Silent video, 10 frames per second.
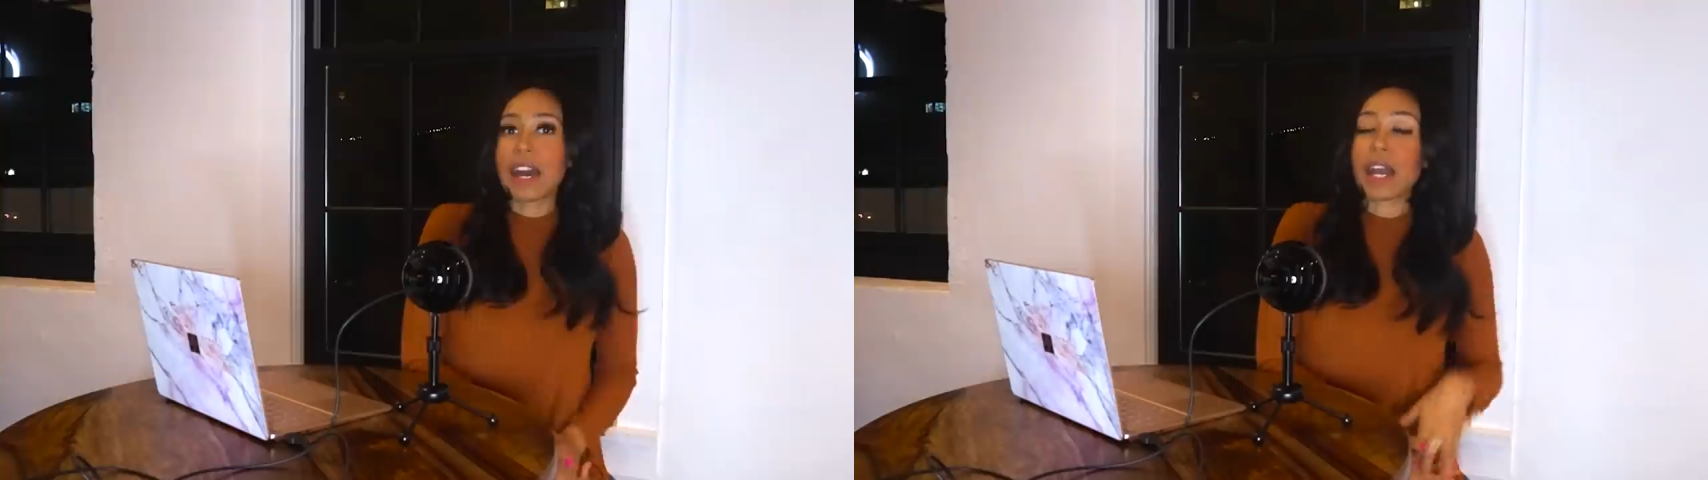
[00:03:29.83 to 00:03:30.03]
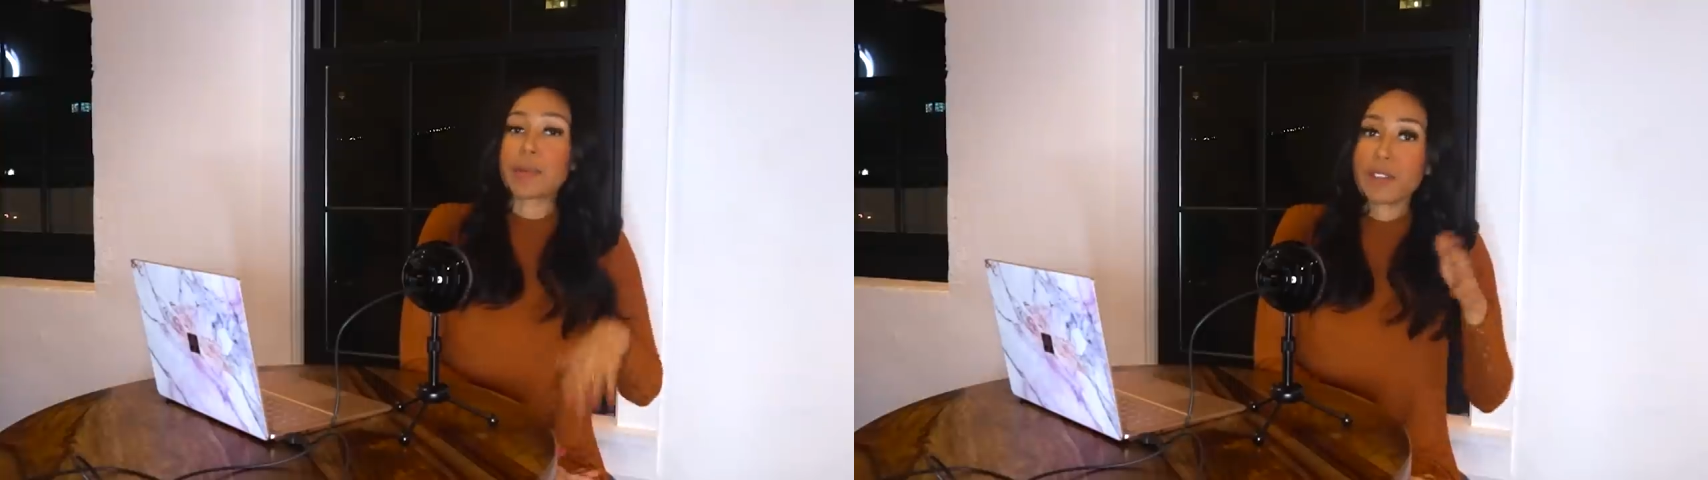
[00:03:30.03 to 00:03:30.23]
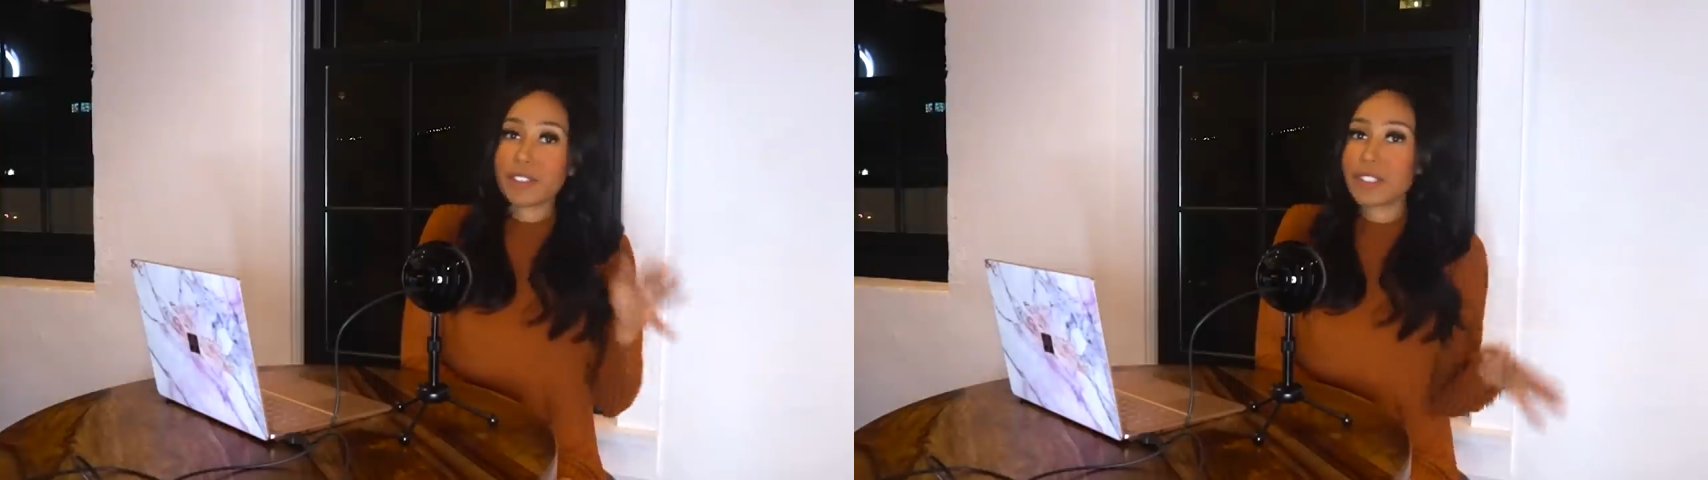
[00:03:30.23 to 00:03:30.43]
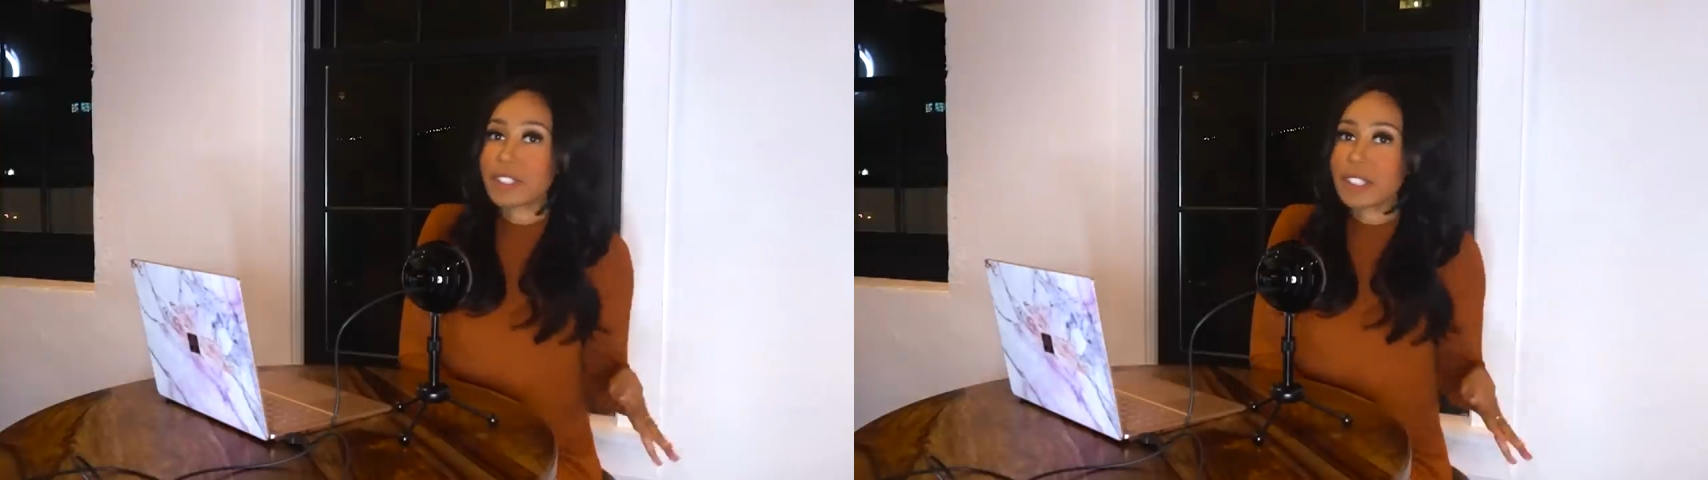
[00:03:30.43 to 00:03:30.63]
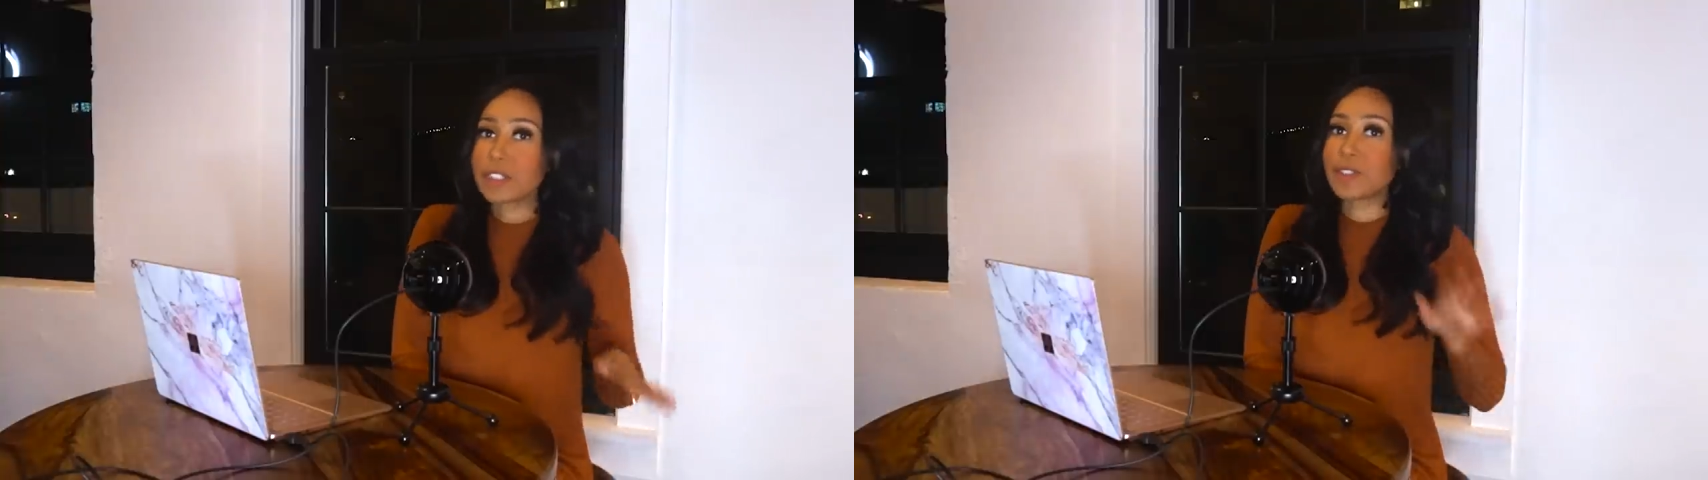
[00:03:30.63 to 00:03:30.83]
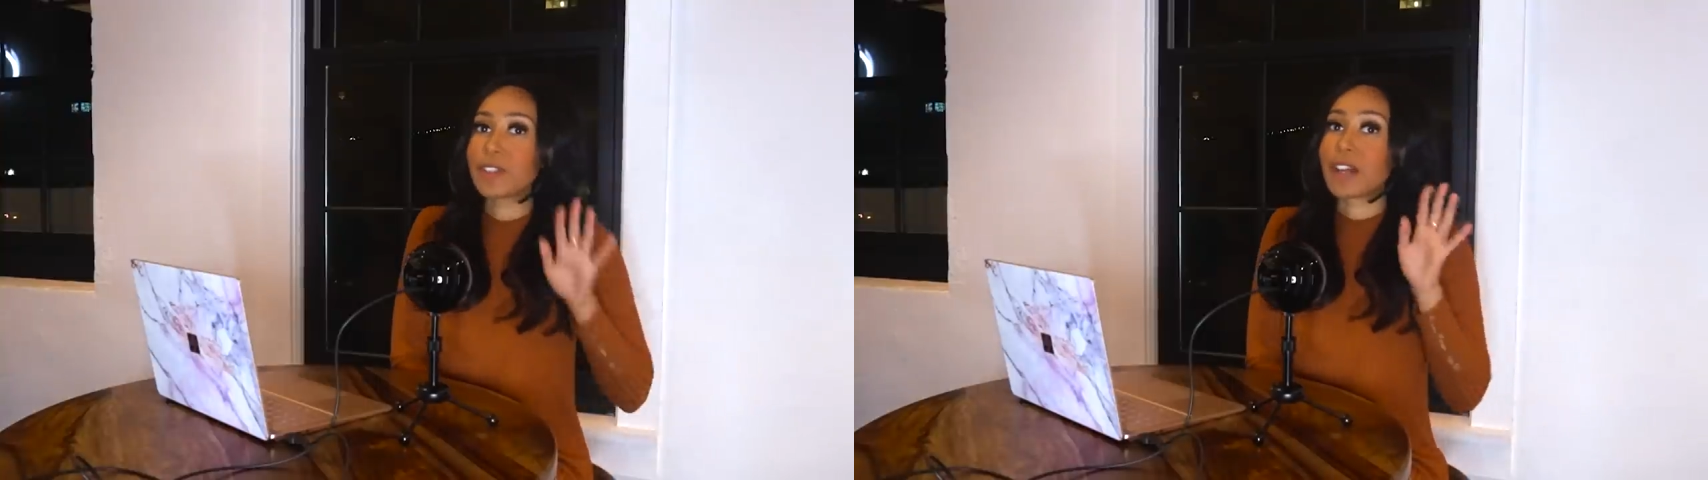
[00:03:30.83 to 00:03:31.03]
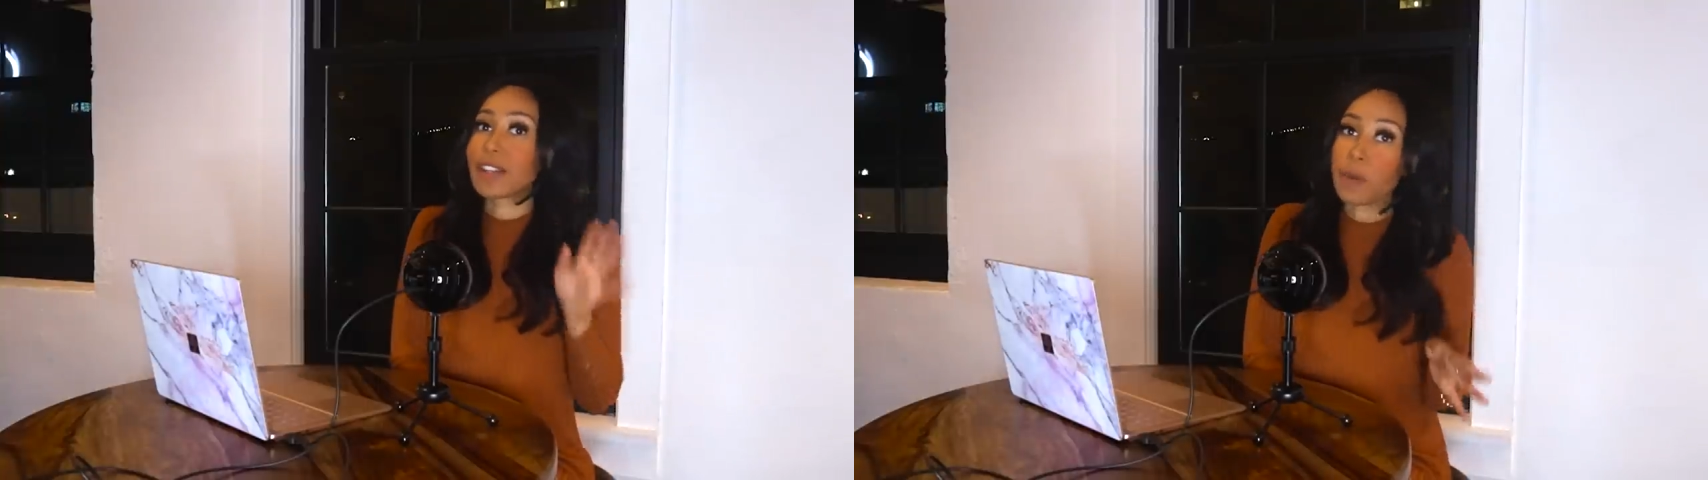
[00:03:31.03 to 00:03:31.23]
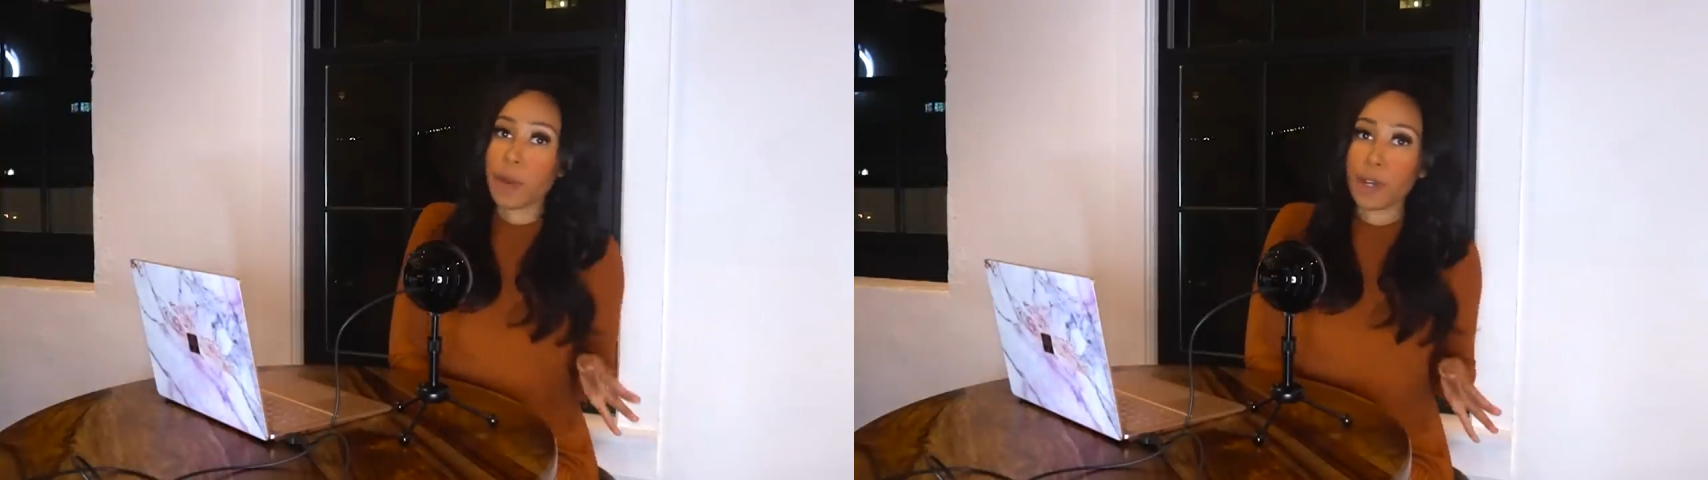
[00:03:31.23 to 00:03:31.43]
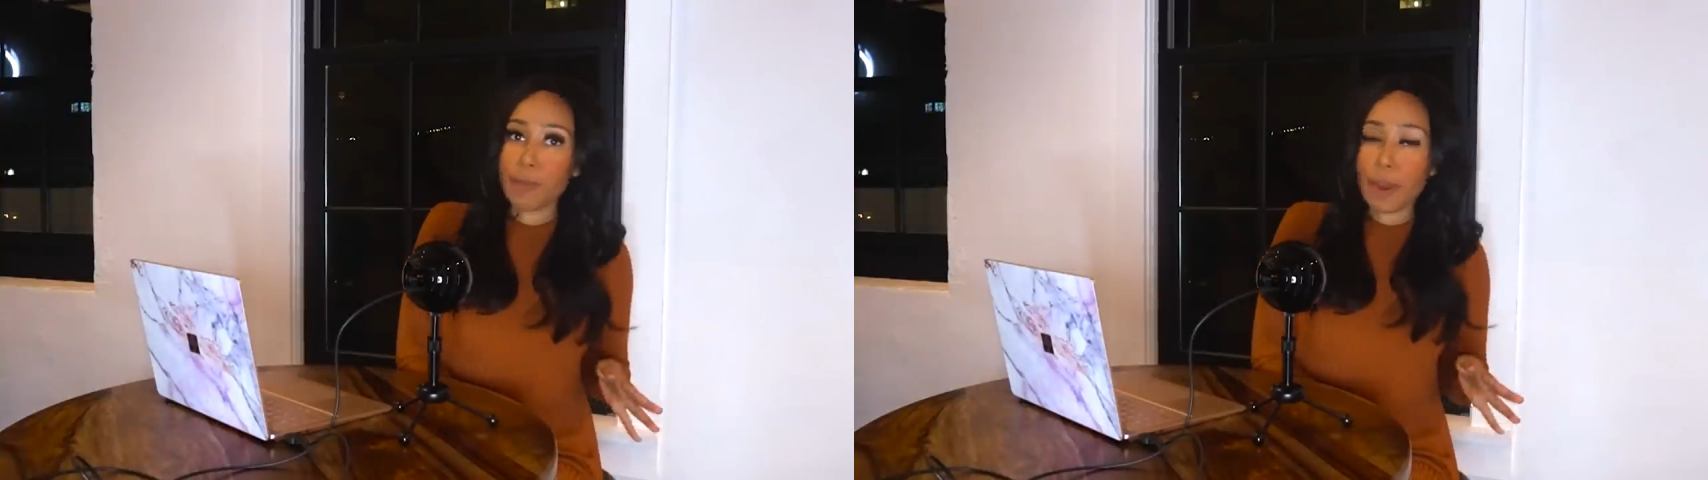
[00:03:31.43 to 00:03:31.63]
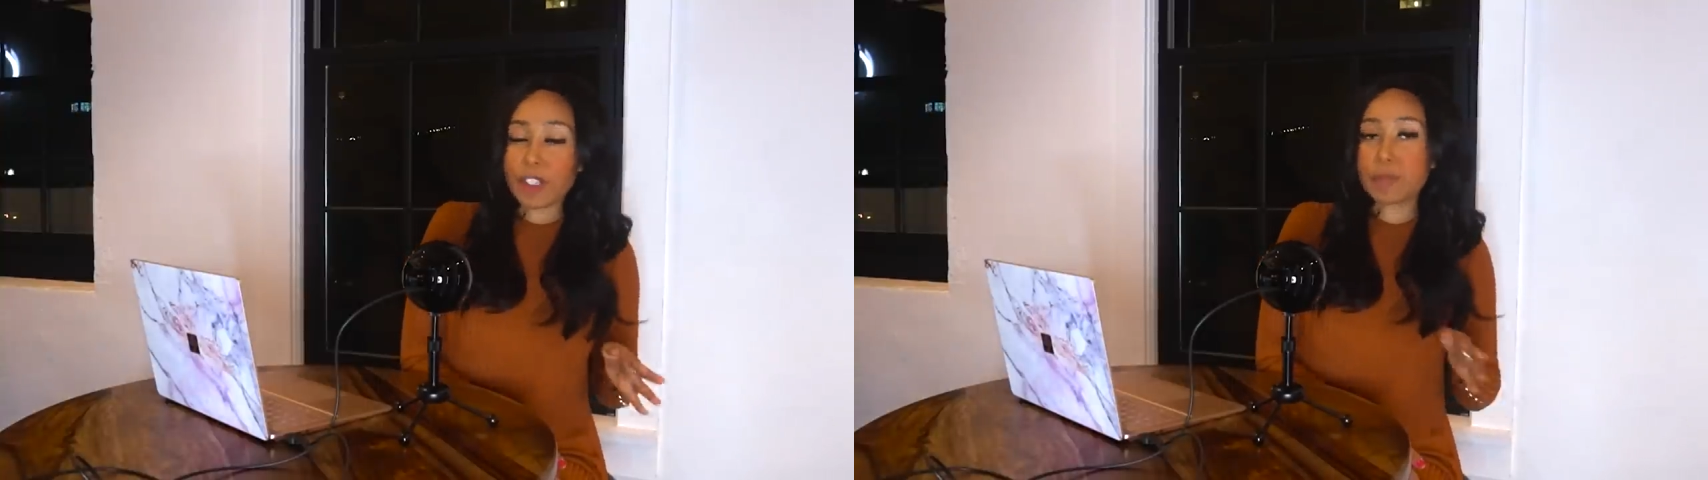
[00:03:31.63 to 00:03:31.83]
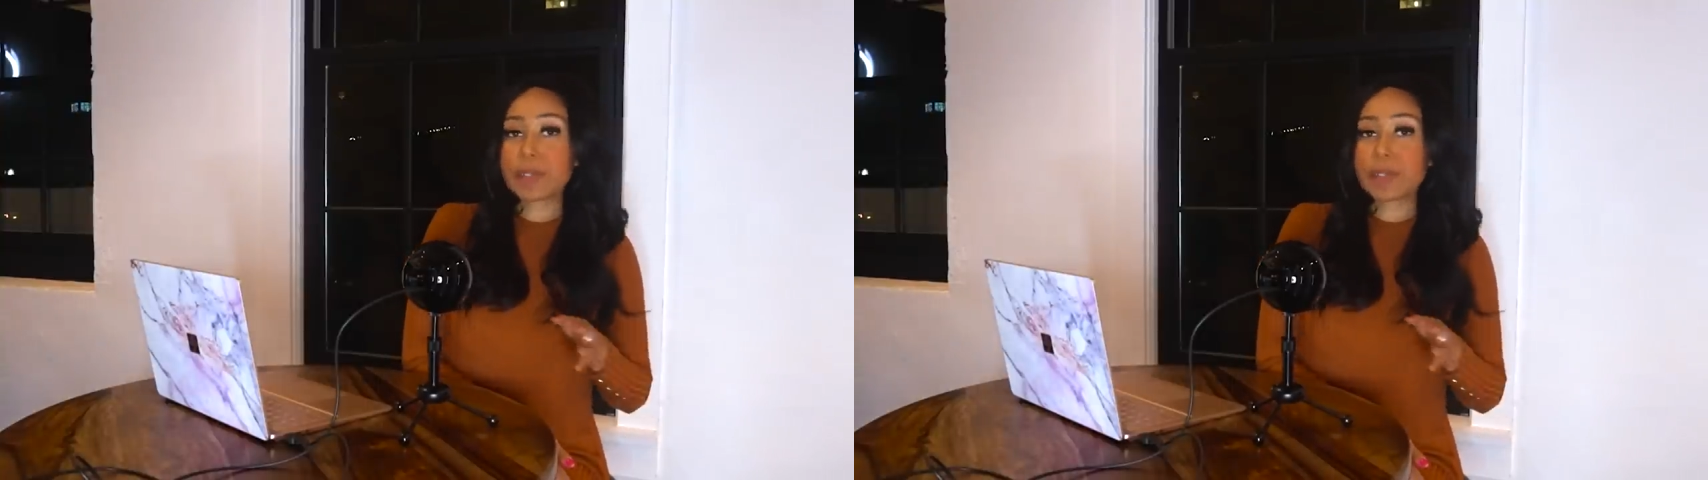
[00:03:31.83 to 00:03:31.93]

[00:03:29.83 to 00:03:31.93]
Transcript: I personally do not like watermarks